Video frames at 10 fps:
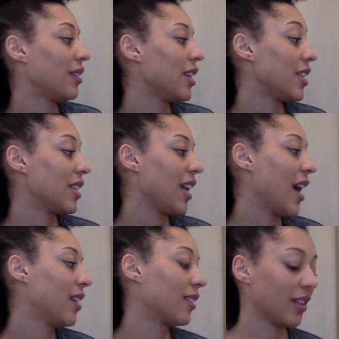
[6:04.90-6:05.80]
and knit
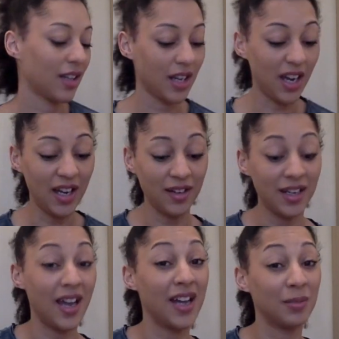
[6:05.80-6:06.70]
again. And
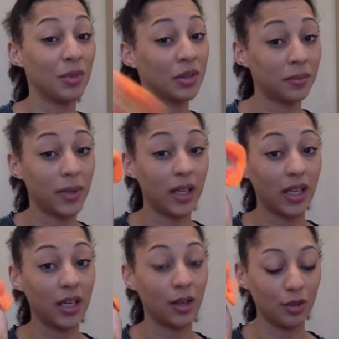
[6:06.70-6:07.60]
I am
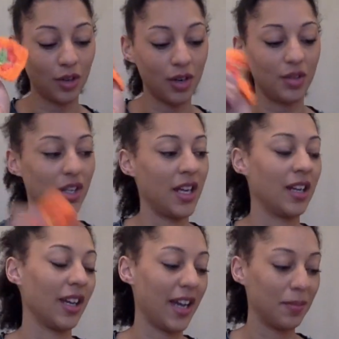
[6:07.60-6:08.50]
unpicking and
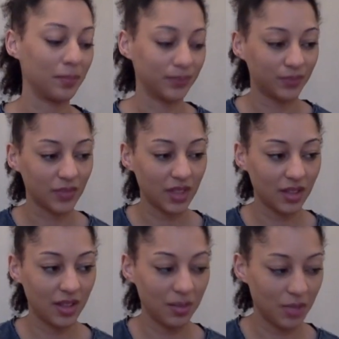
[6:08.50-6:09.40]
crocheting again.
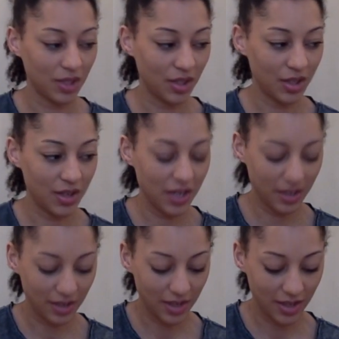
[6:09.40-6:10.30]
Let me show you.